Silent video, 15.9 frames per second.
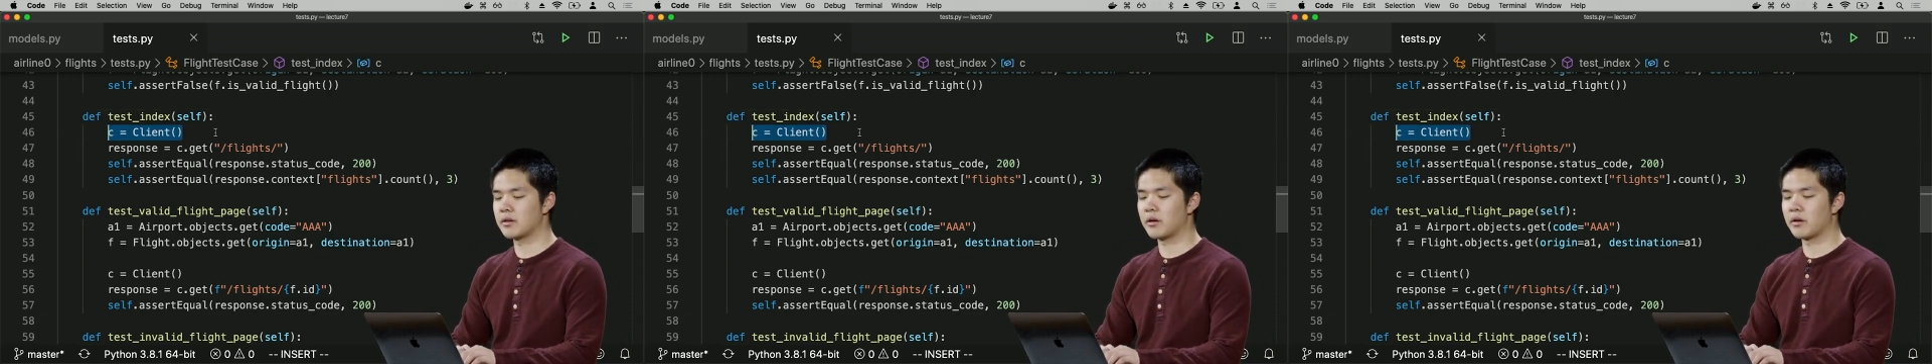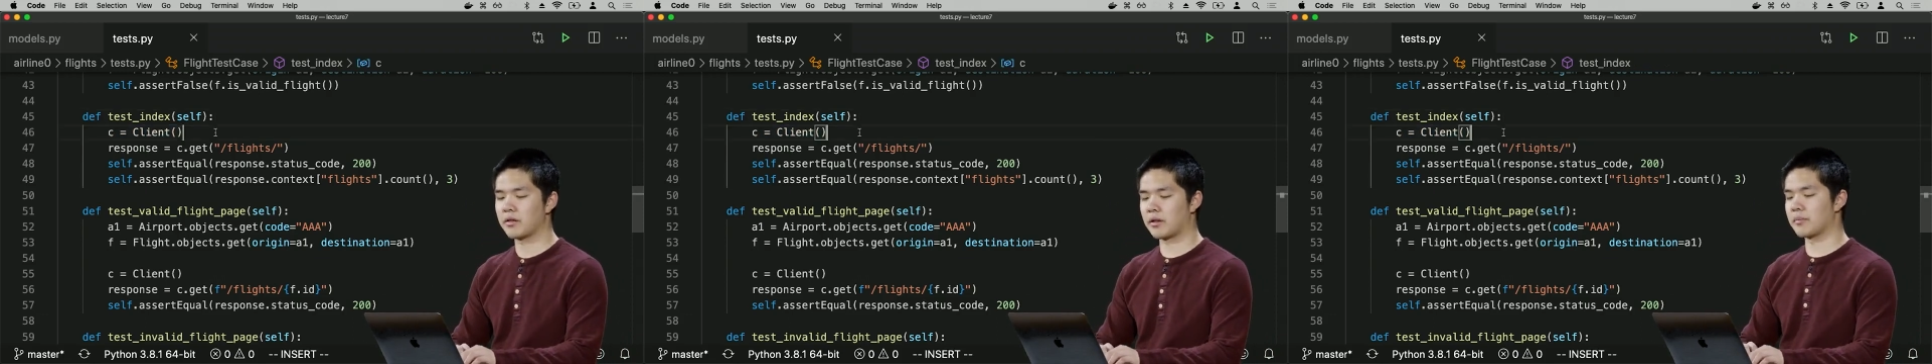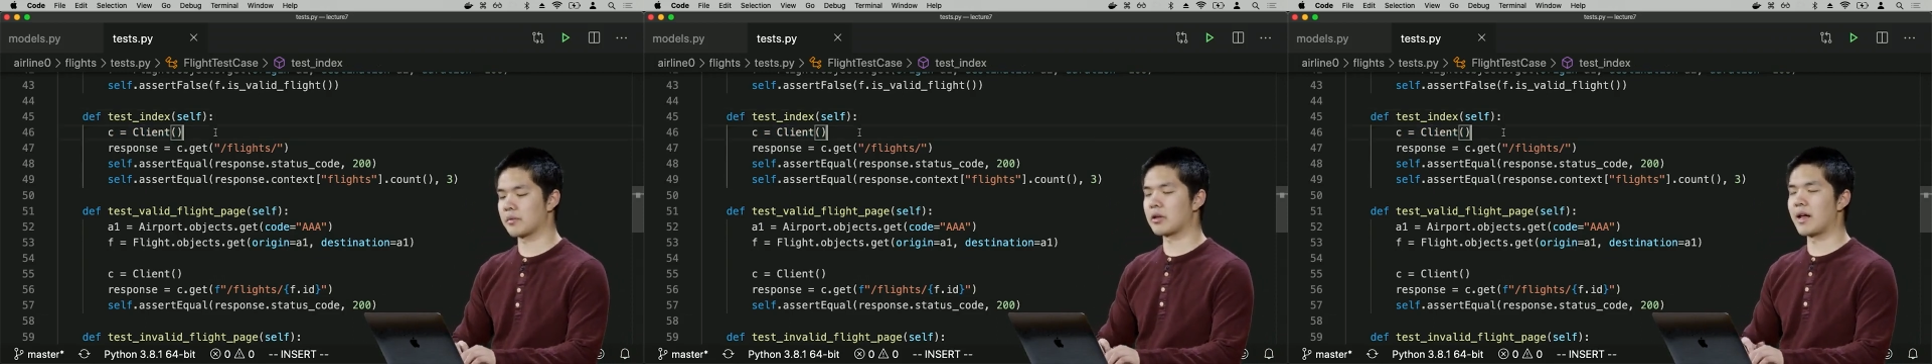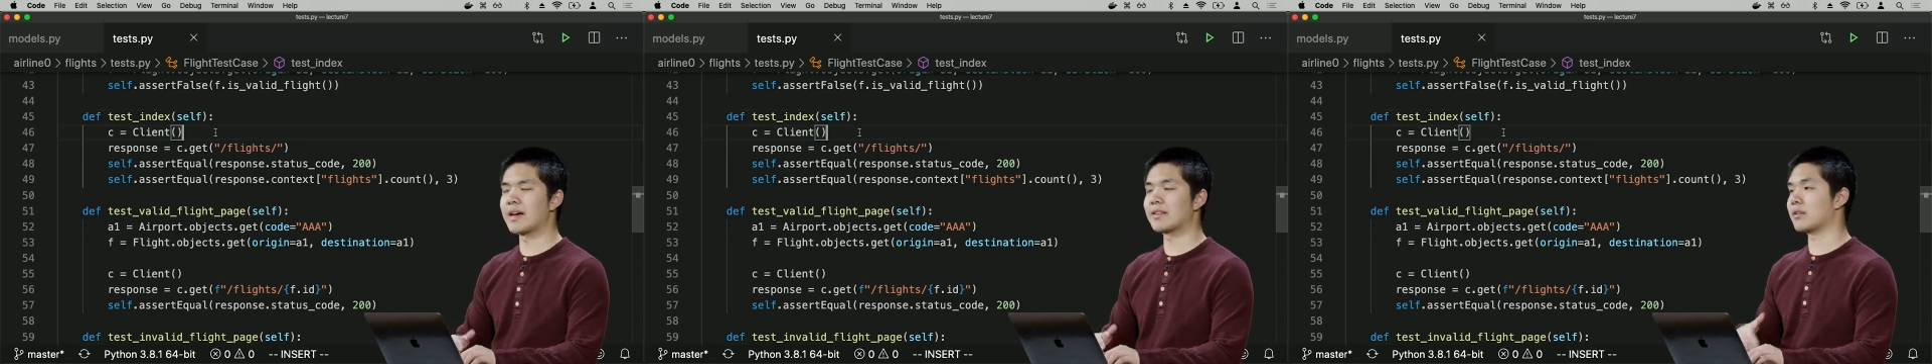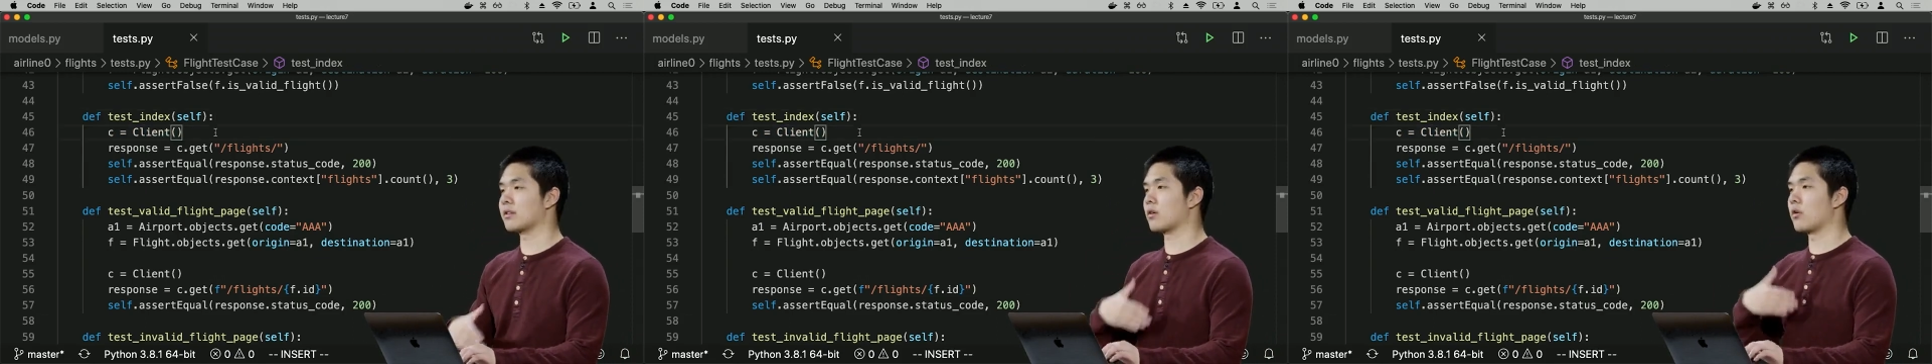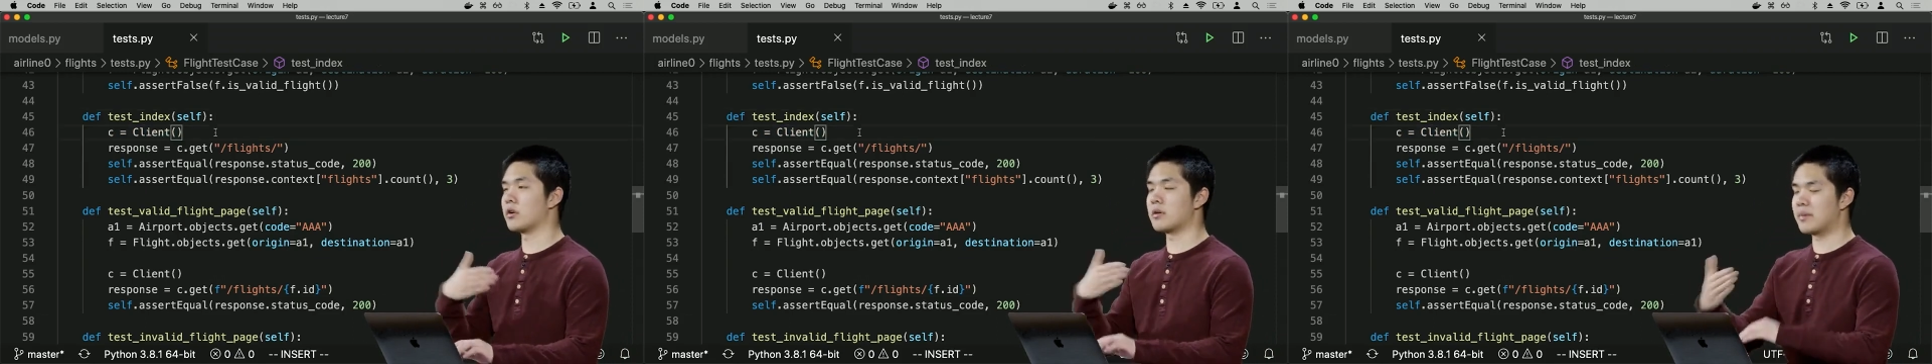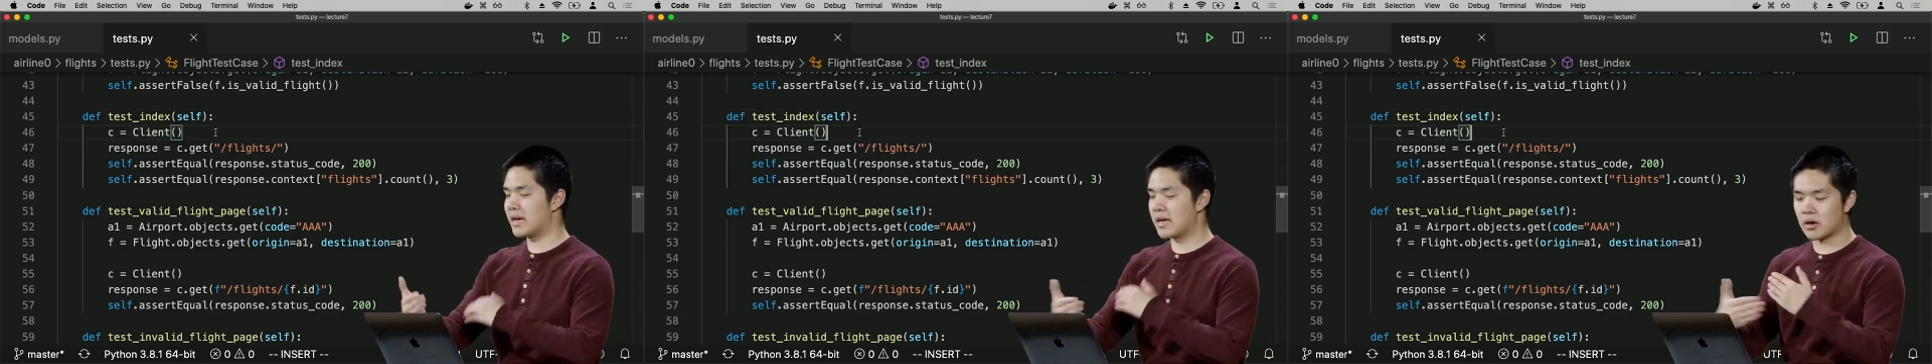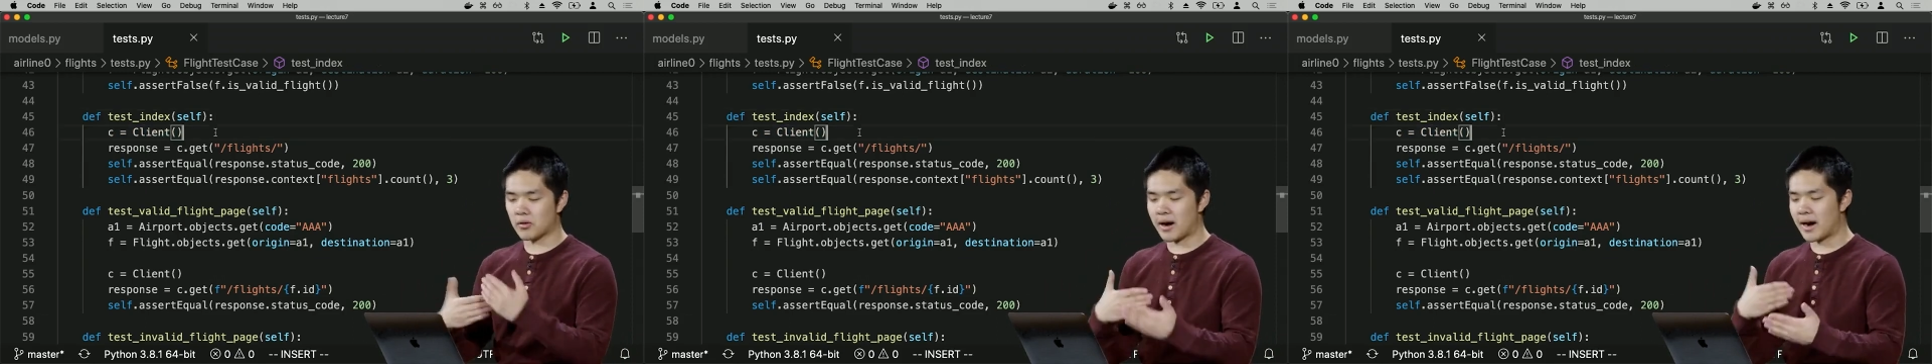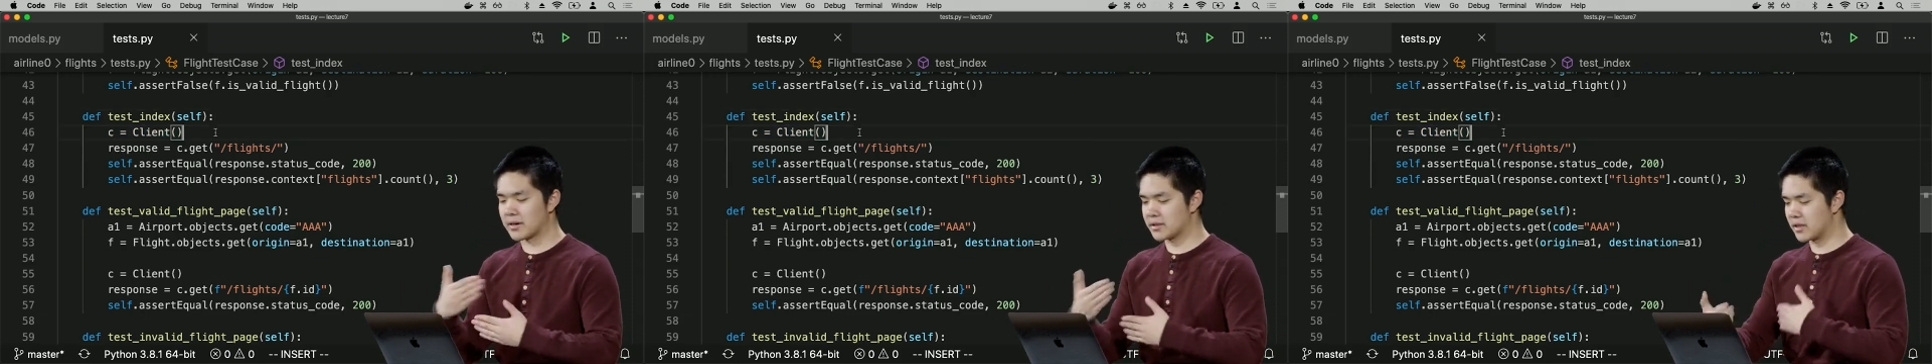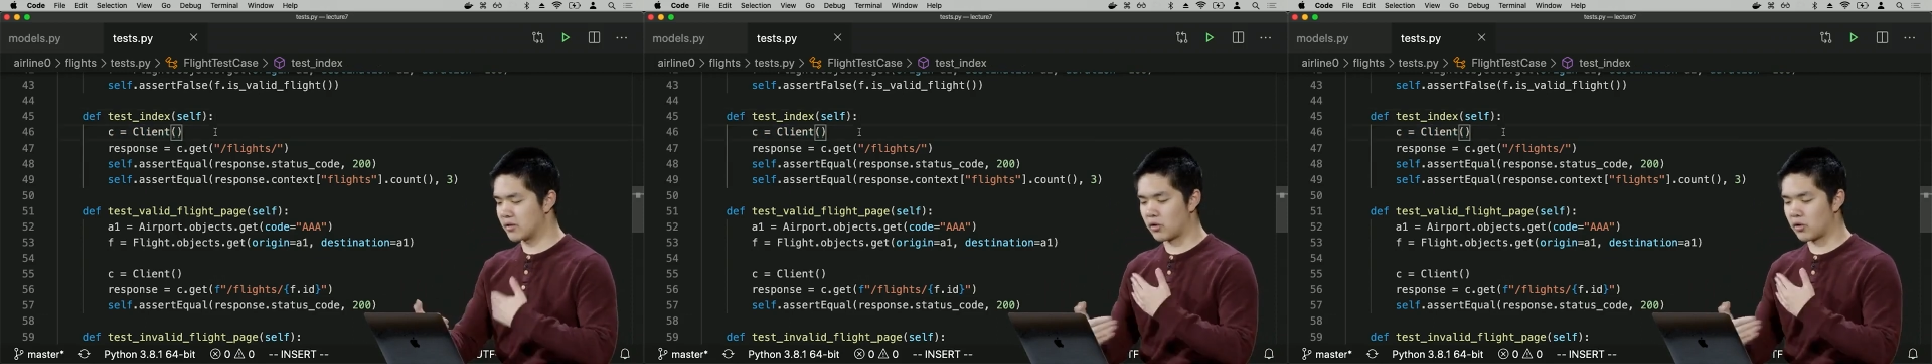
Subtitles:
some client that's going to be interacting